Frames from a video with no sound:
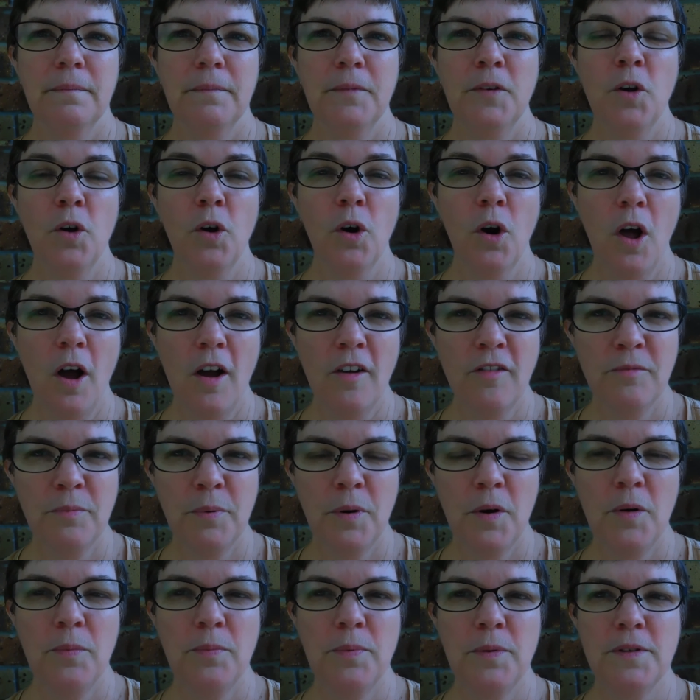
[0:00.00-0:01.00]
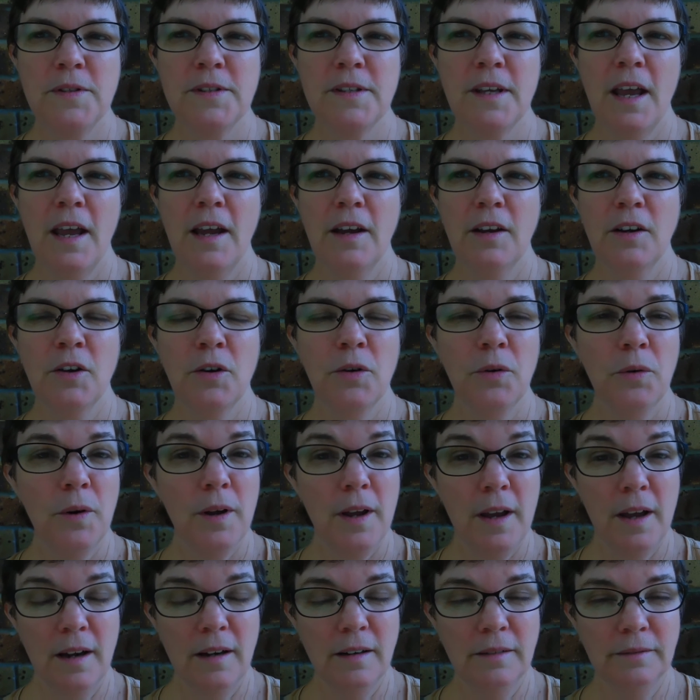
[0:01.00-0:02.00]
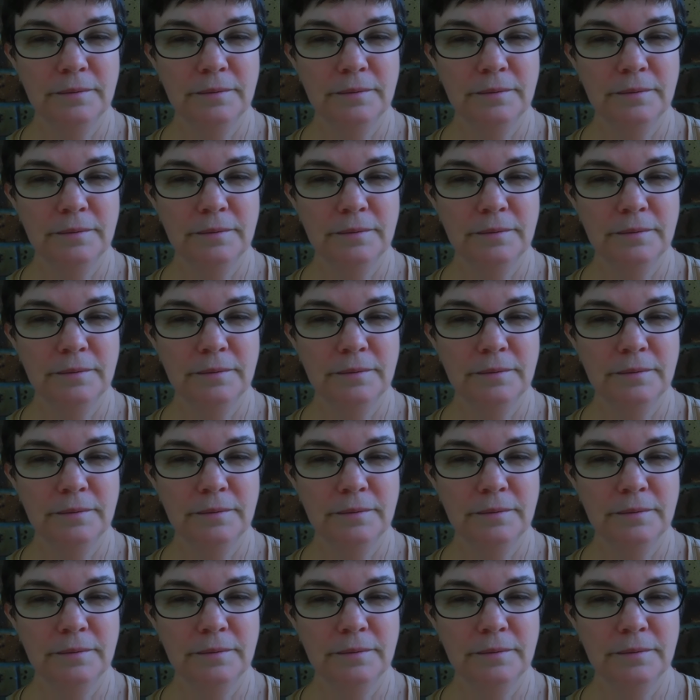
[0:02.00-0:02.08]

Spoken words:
your life purpose and career.